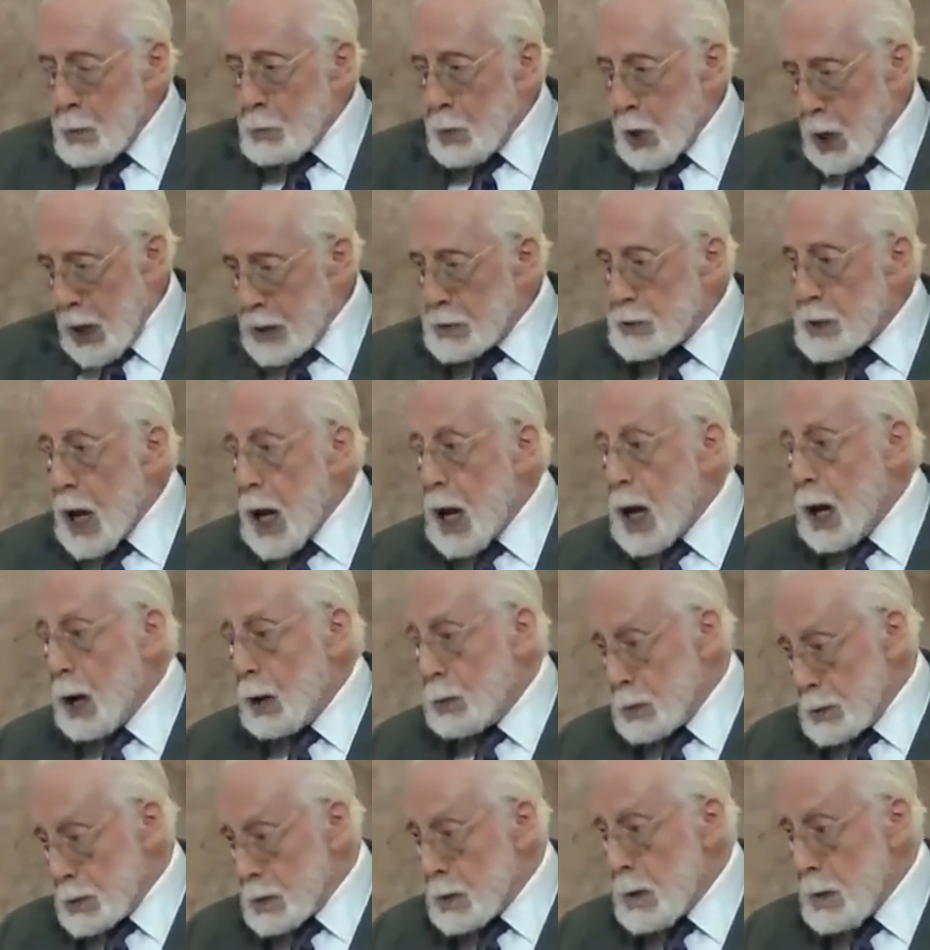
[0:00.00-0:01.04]
Bring
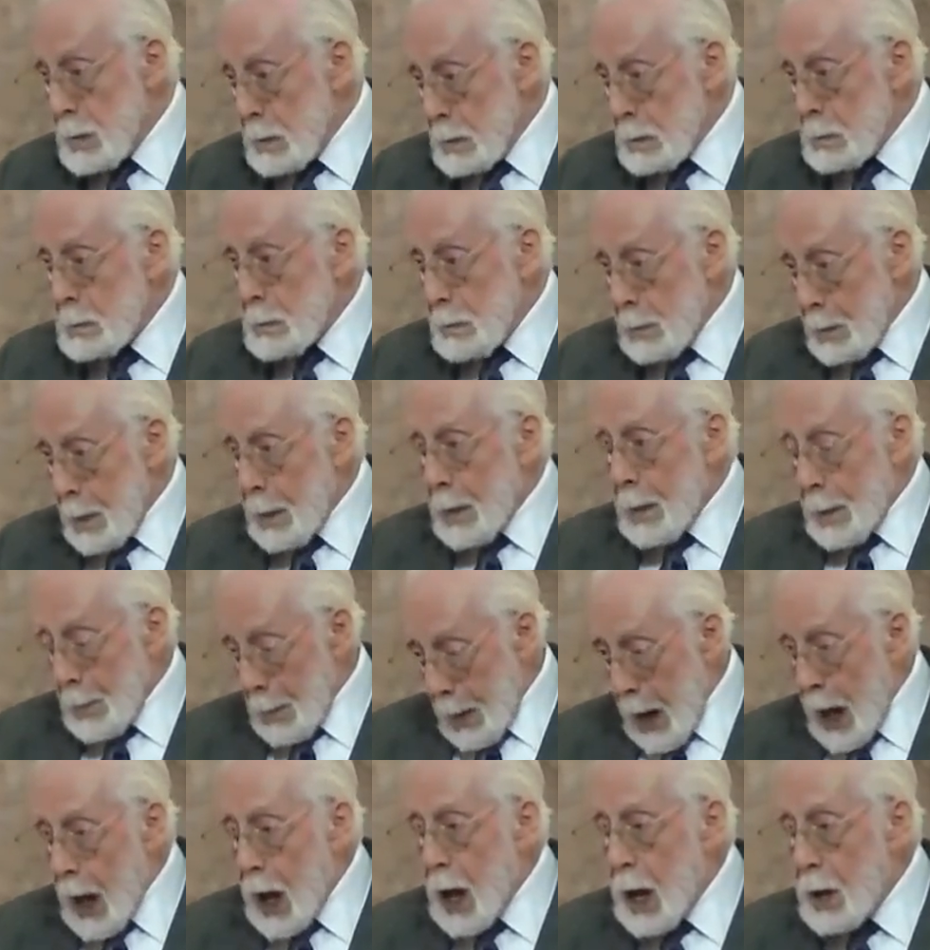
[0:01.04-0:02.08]
down
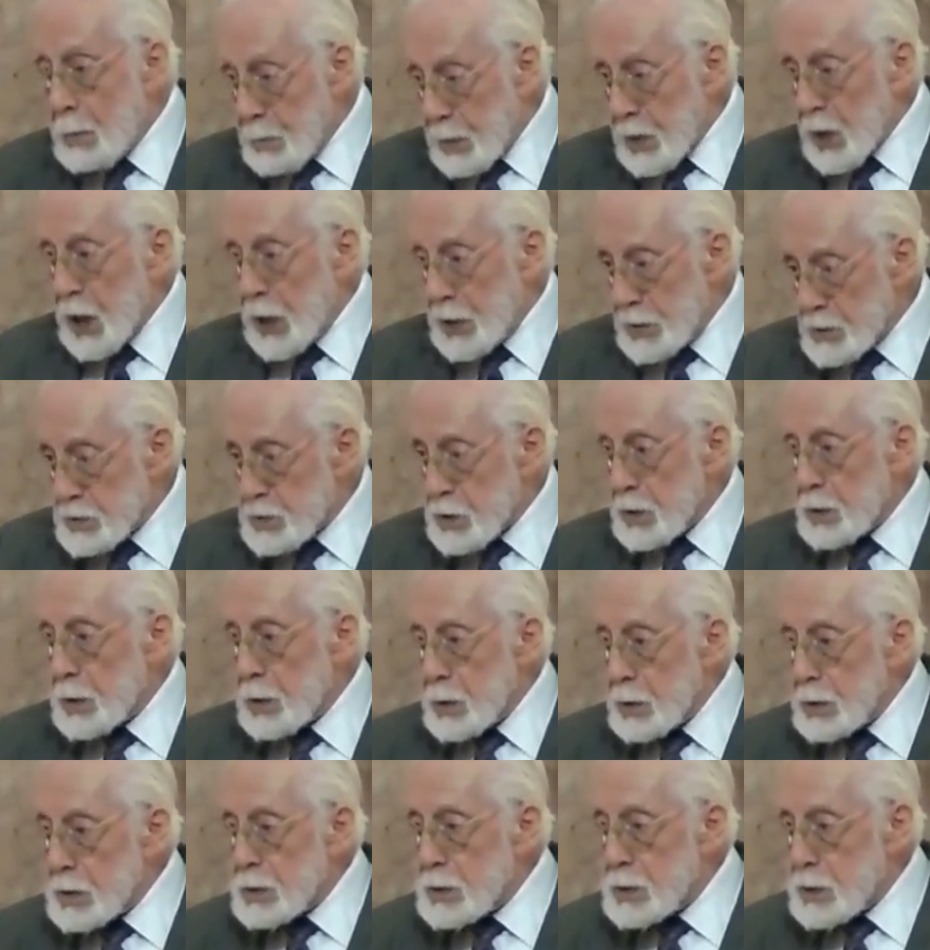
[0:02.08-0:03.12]
the high places.
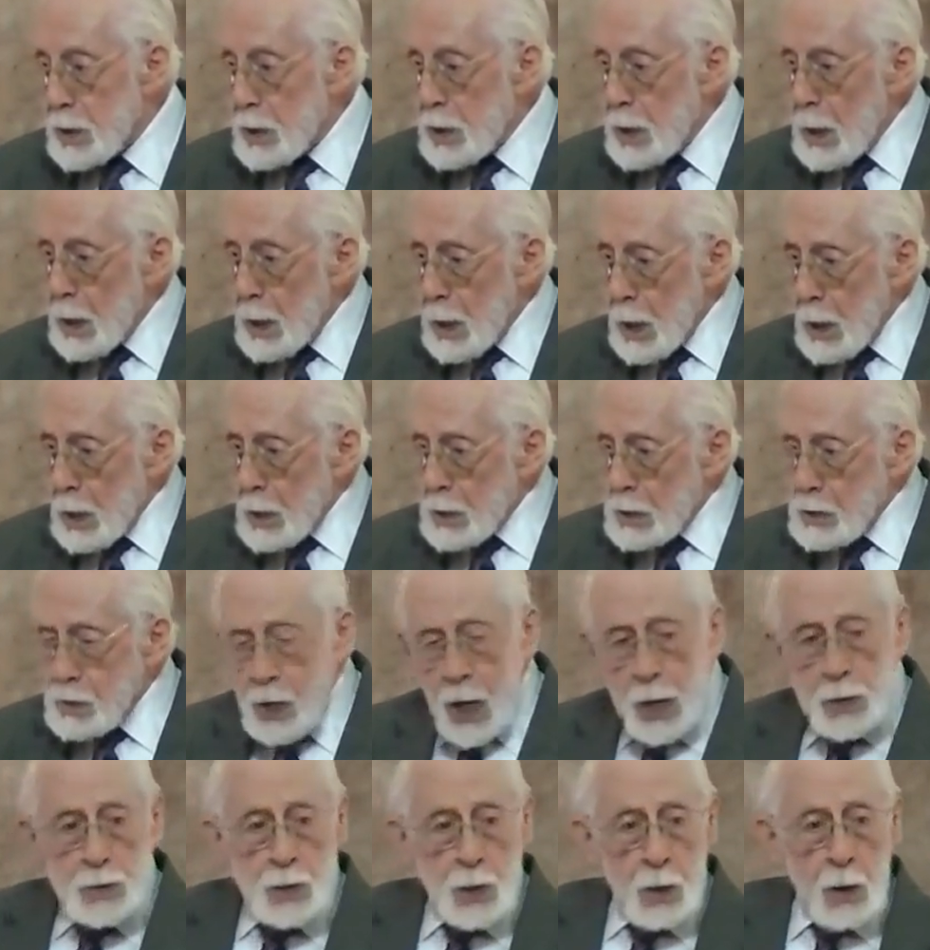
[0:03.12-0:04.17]

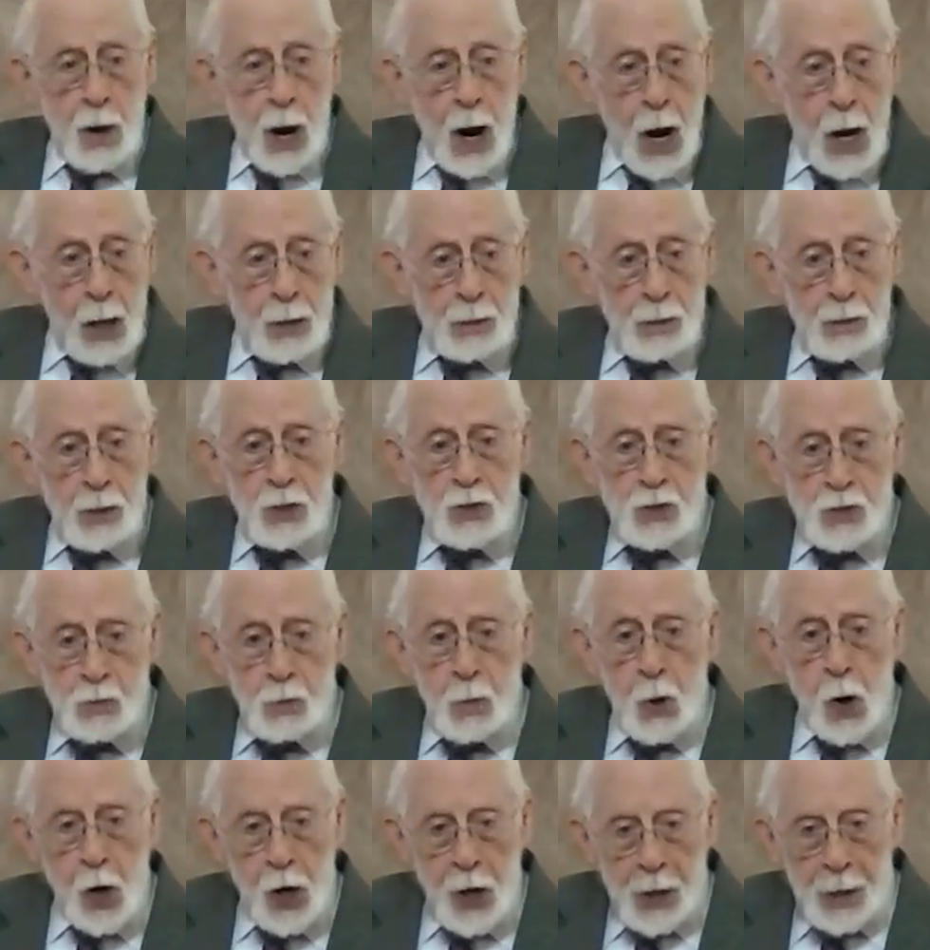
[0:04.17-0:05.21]
Set your heart this
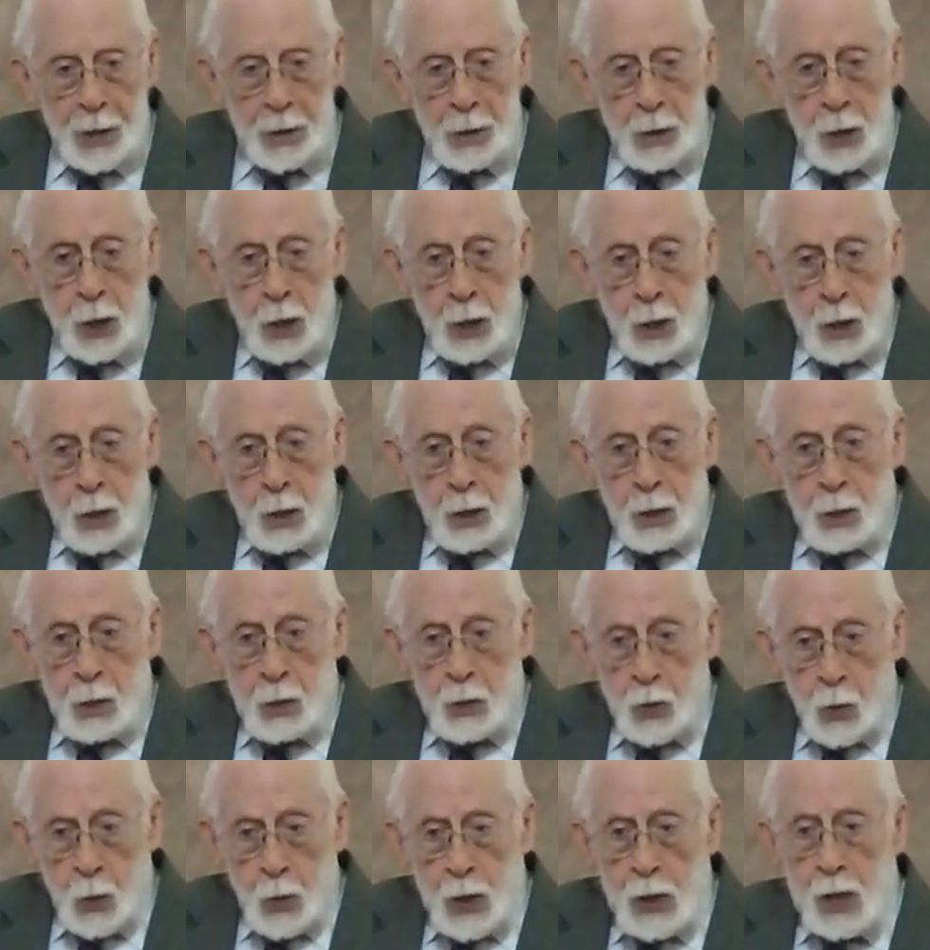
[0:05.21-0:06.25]
morning
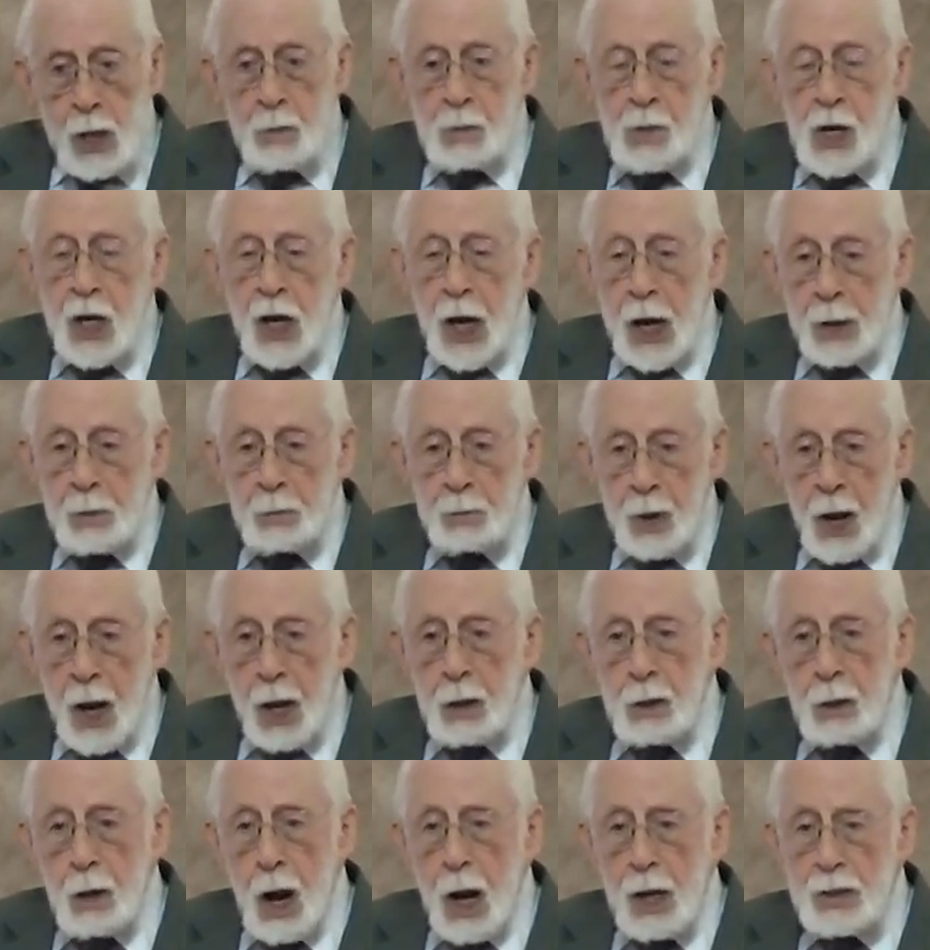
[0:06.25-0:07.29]
to eliminate, by
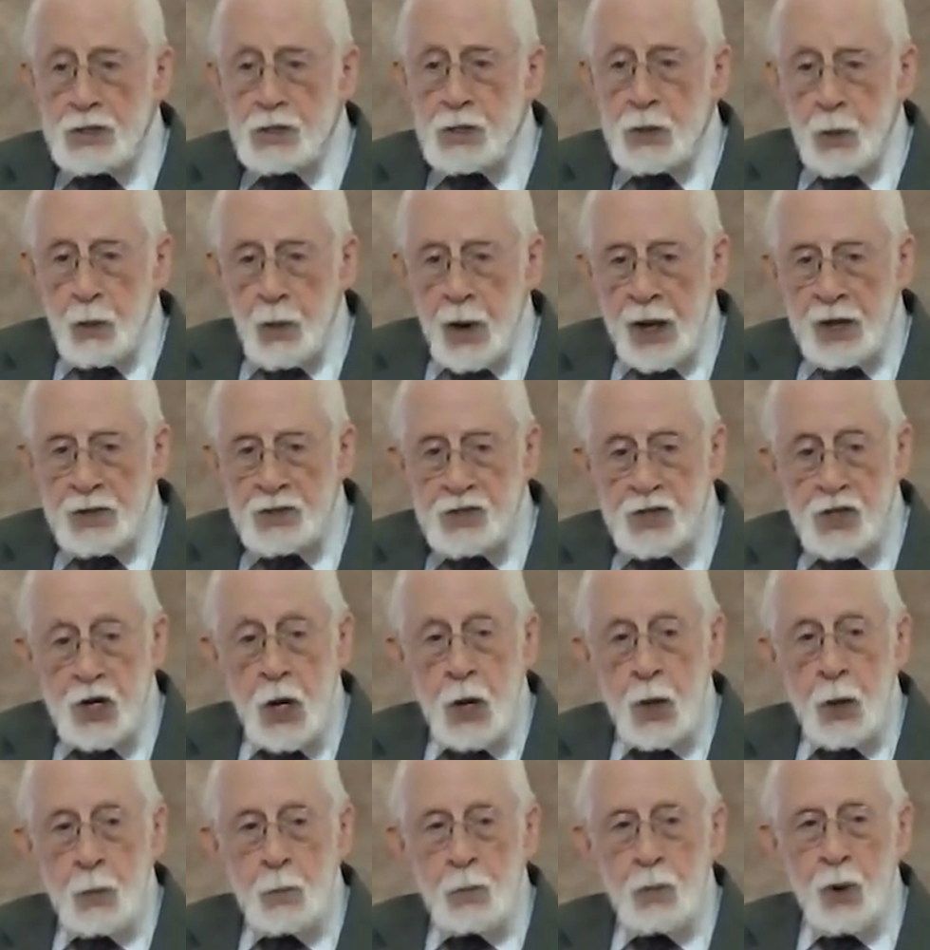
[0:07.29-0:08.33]
God's grace,
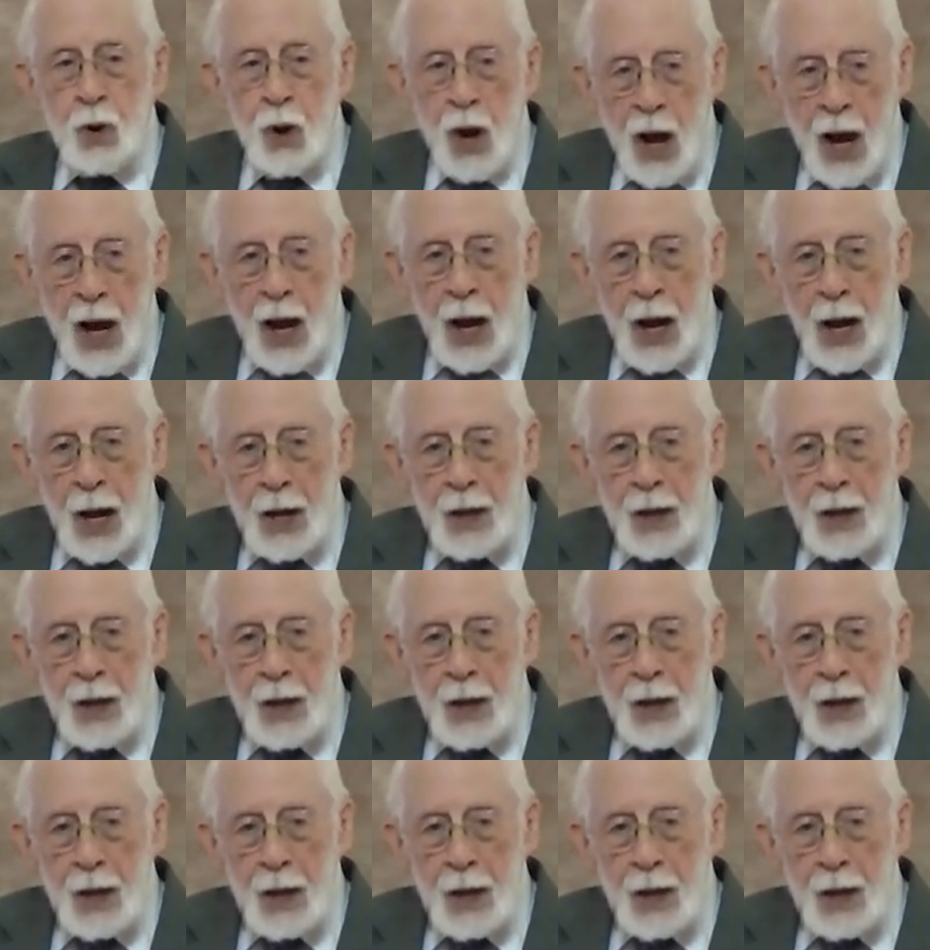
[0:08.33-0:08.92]
pride.